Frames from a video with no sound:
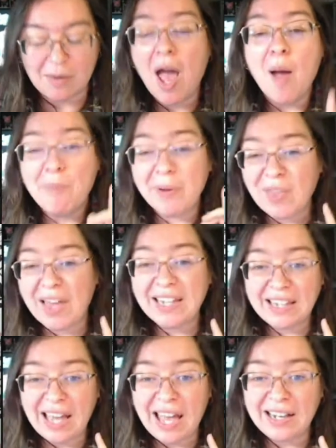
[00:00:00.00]
But then
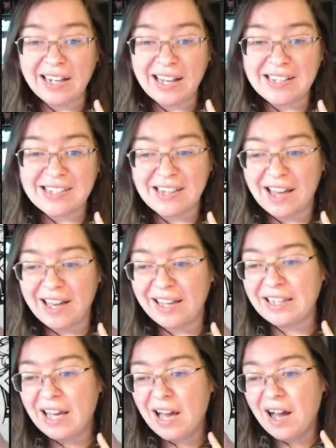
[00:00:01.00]
again, it's like,
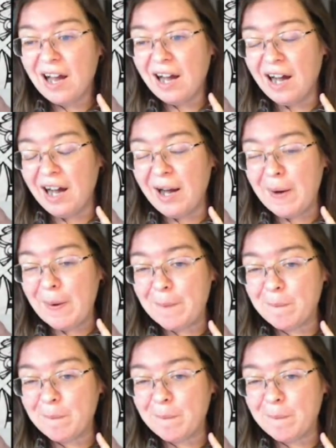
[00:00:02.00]
um,